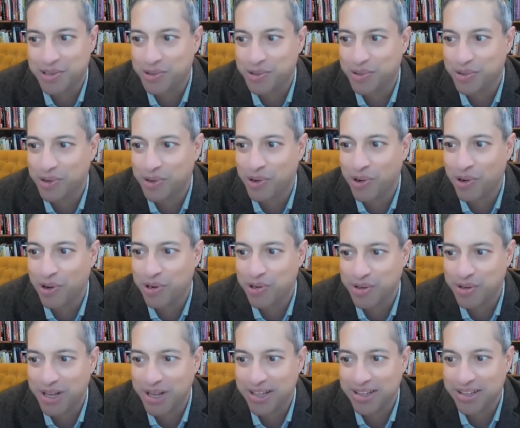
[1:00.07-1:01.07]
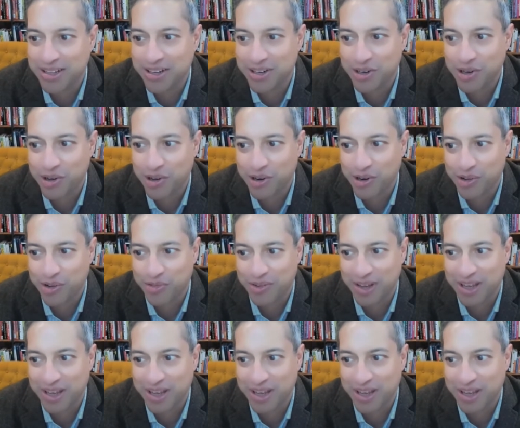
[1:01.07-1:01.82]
So, called today the dawn of